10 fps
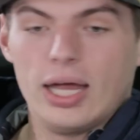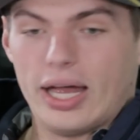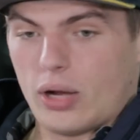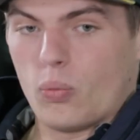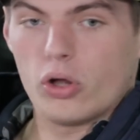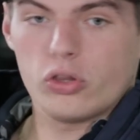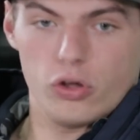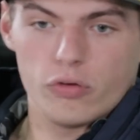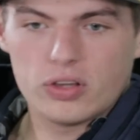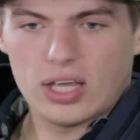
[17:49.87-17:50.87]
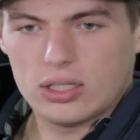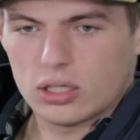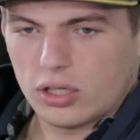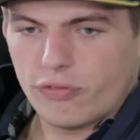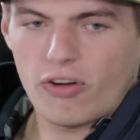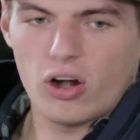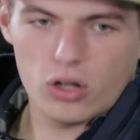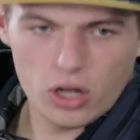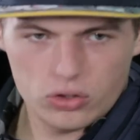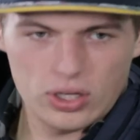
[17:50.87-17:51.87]
And then once you overtake the
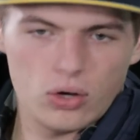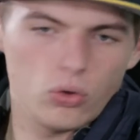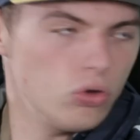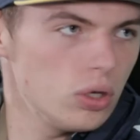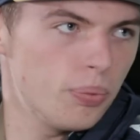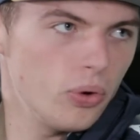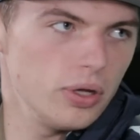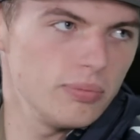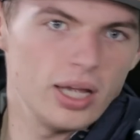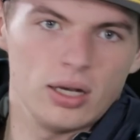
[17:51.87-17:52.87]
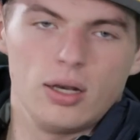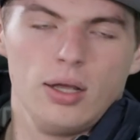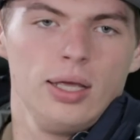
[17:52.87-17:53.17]
final car to get onto the podium, then,